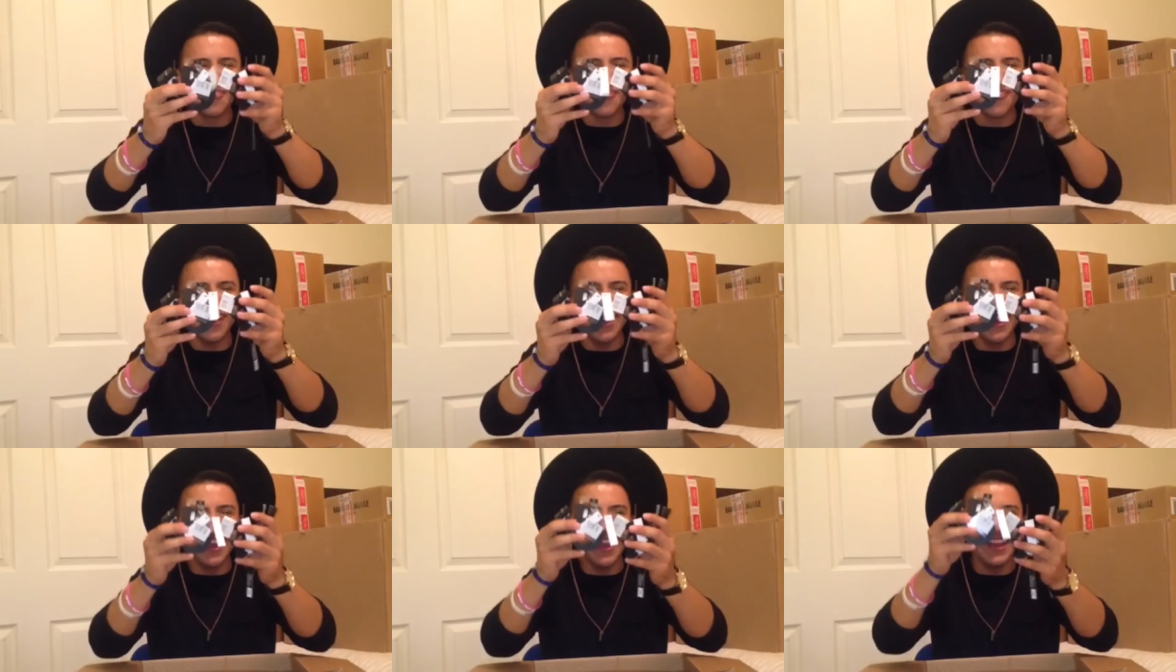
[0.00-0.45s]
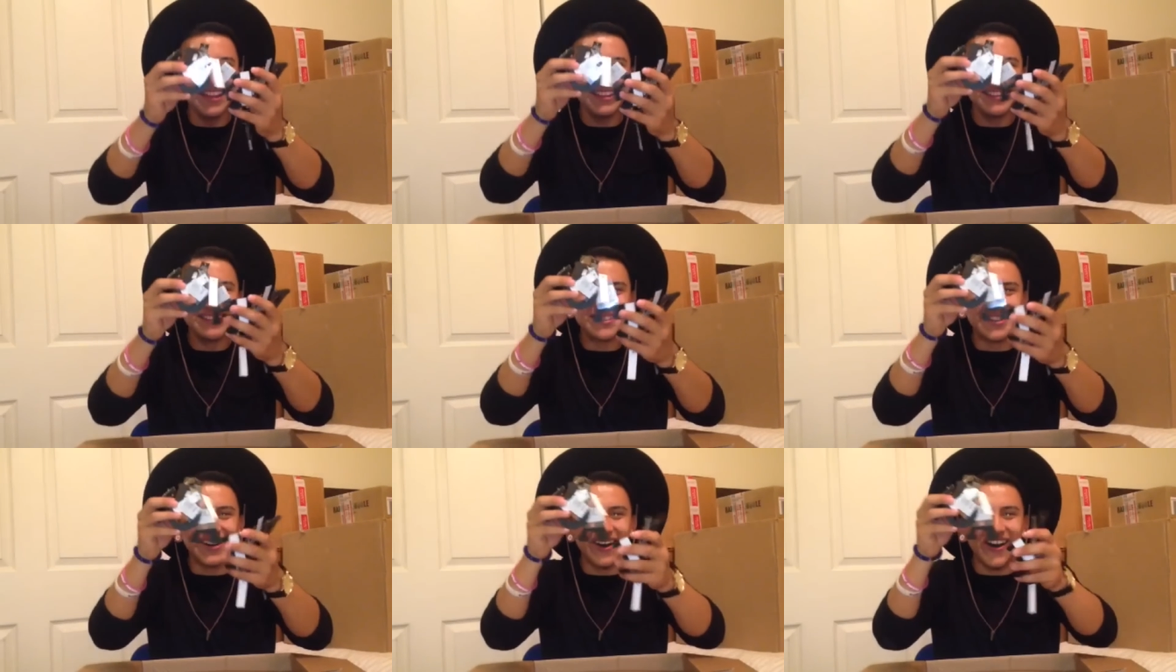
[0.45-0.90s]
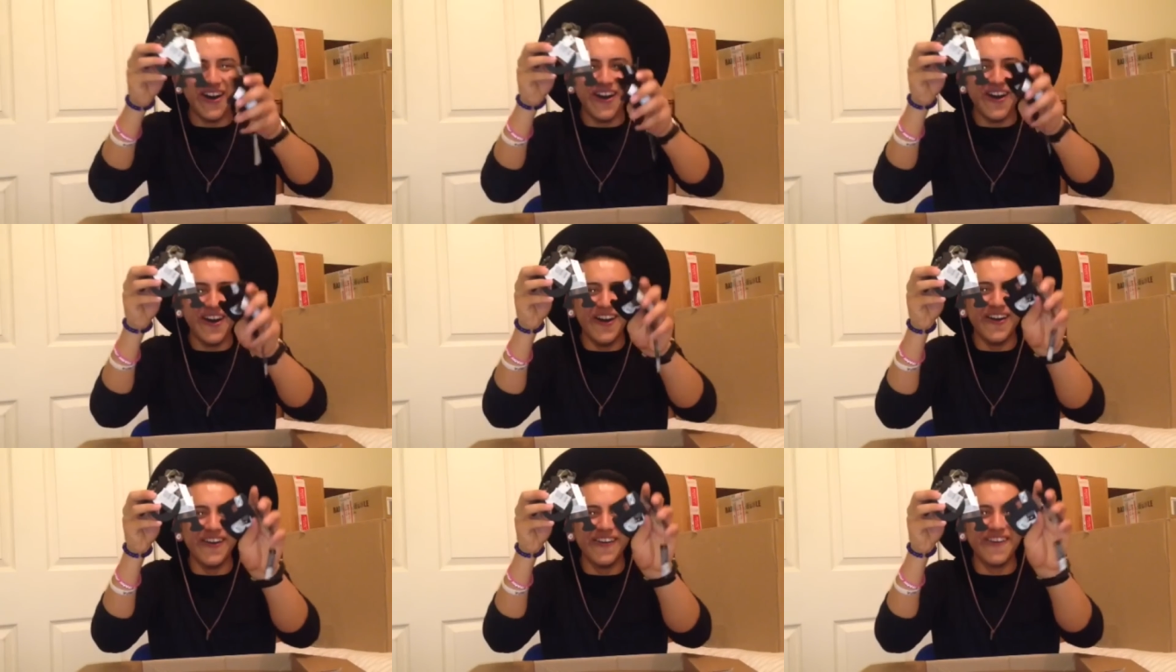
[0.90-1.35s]

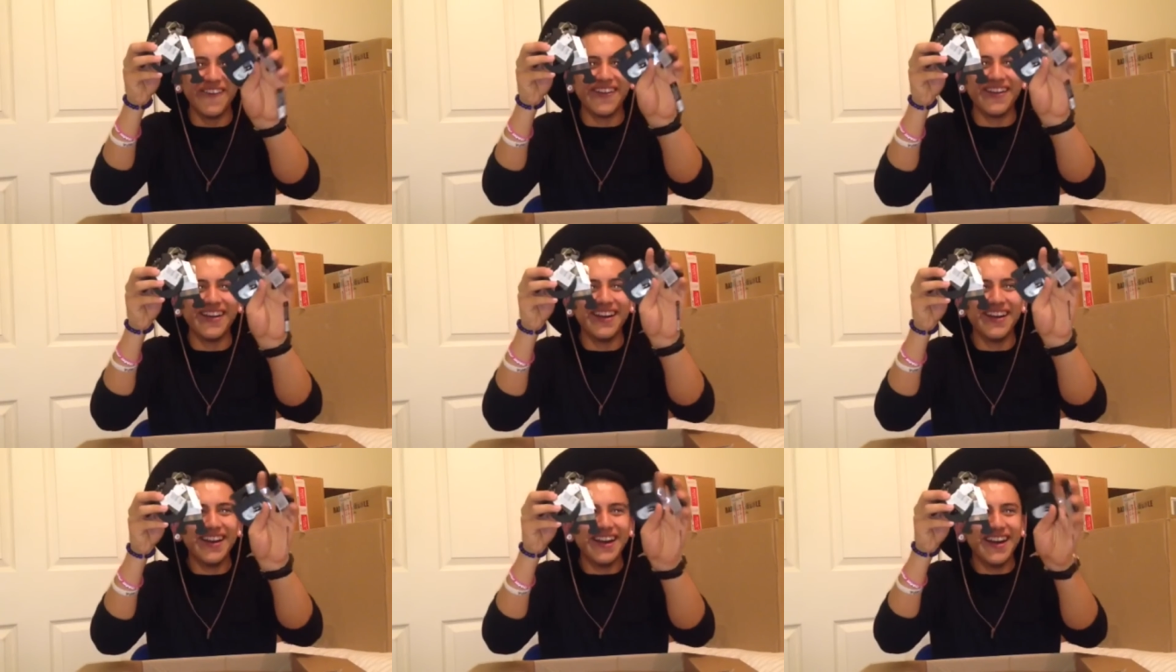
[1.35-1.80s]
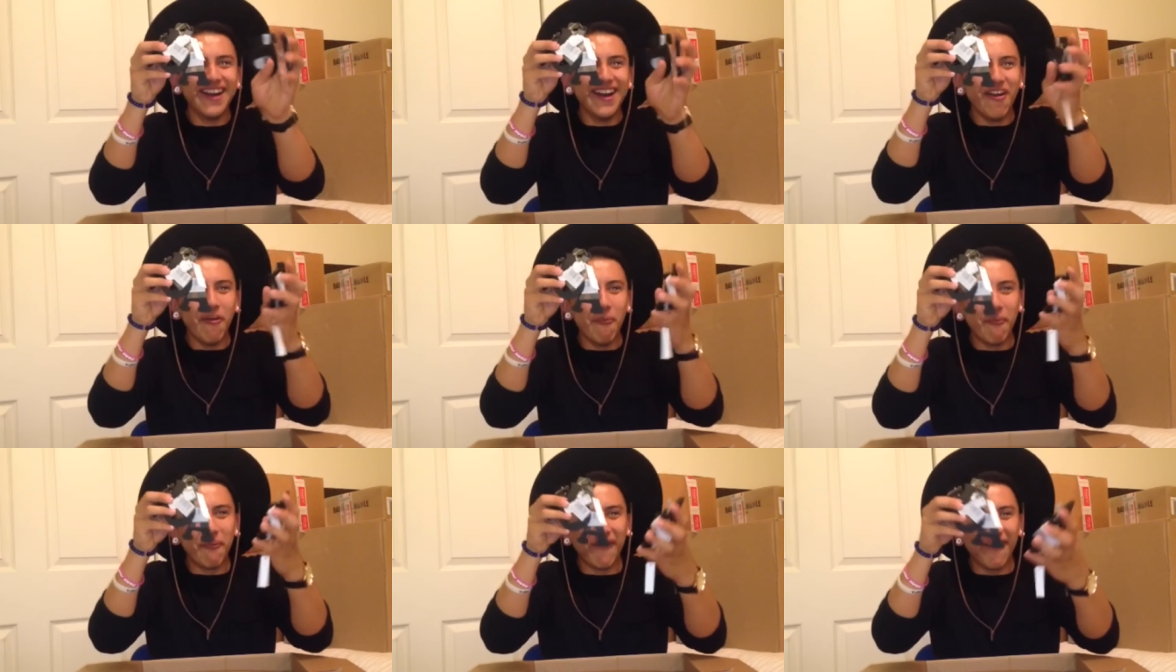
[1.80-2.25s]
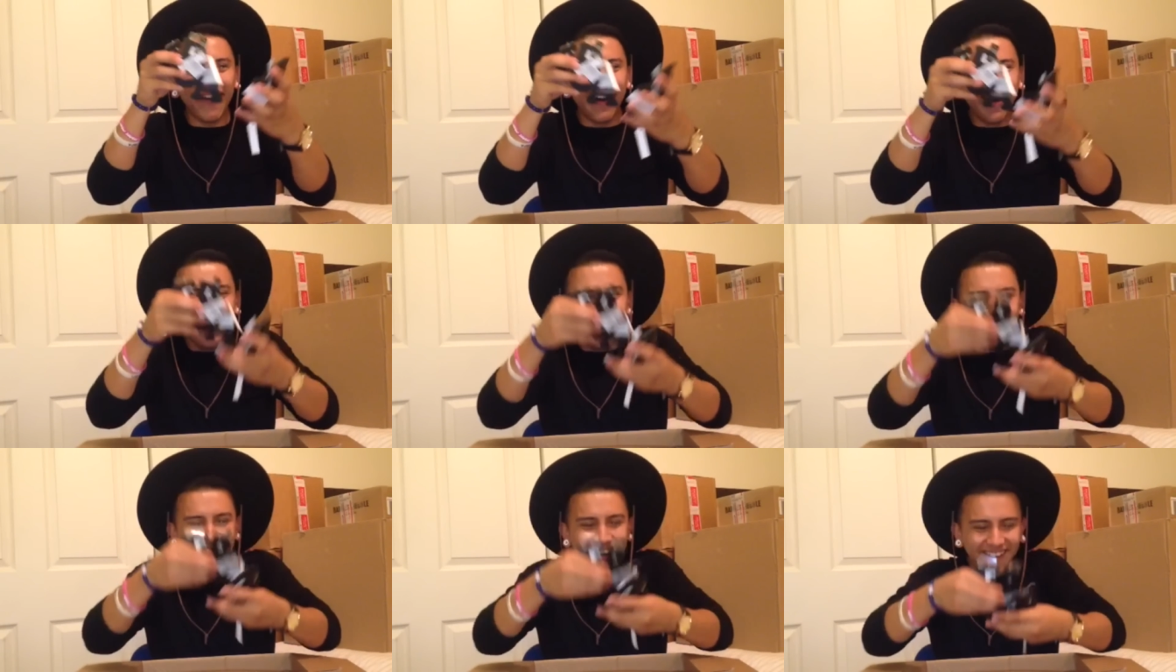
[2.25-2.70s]
Fraydoe!
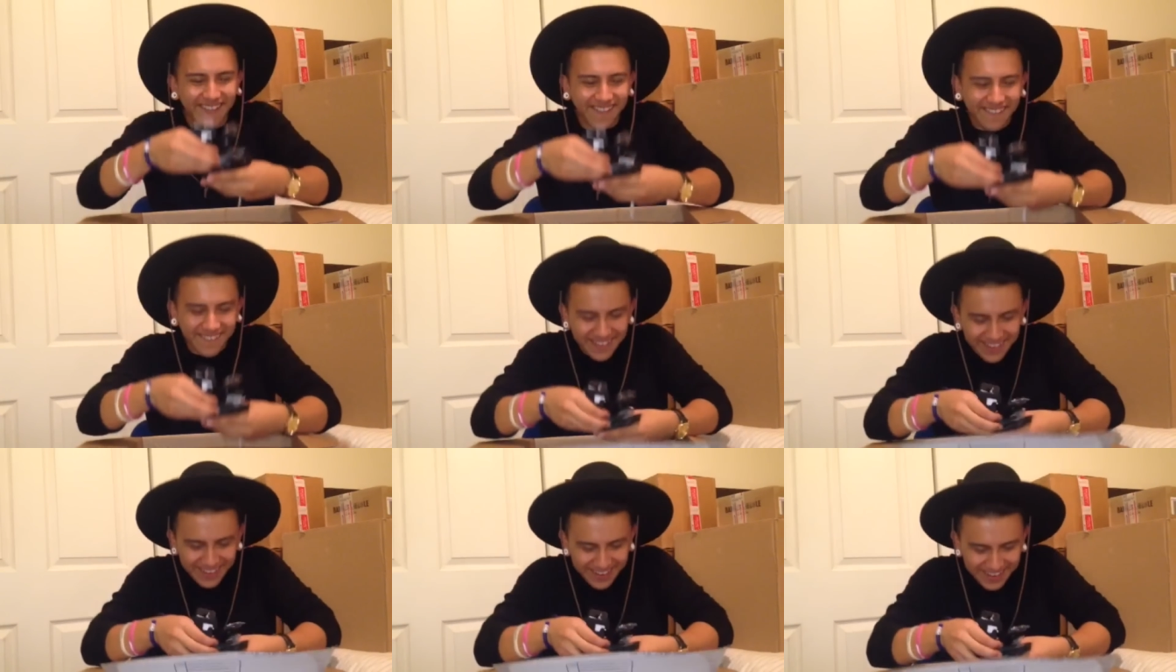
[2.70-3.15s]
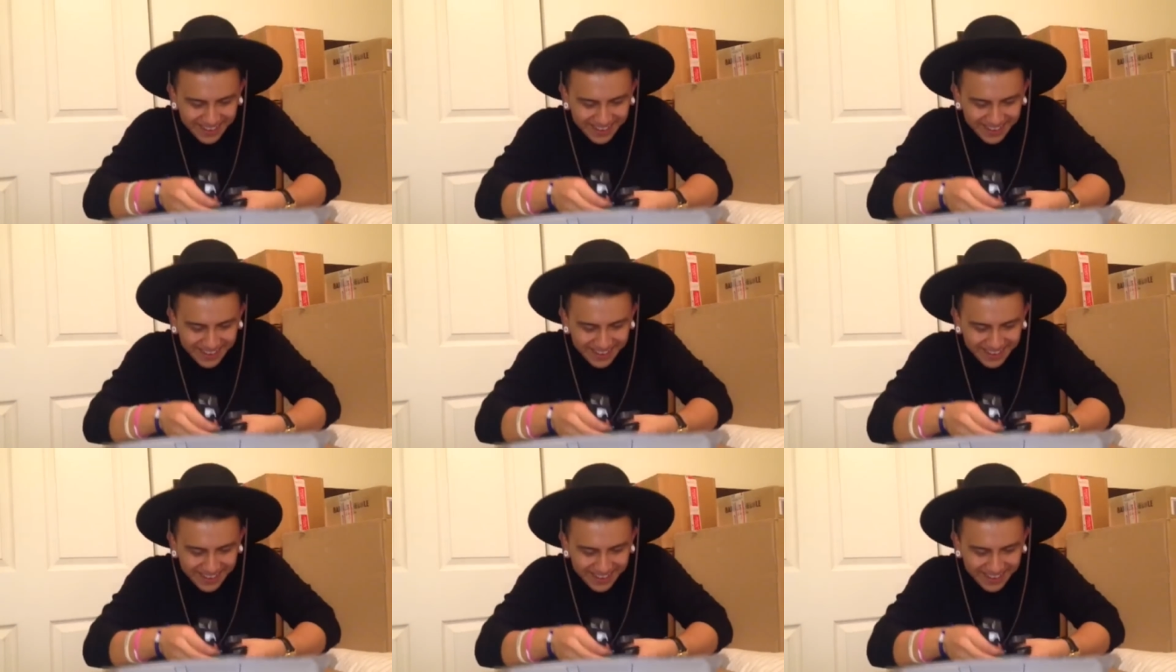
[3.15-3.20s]
Bro!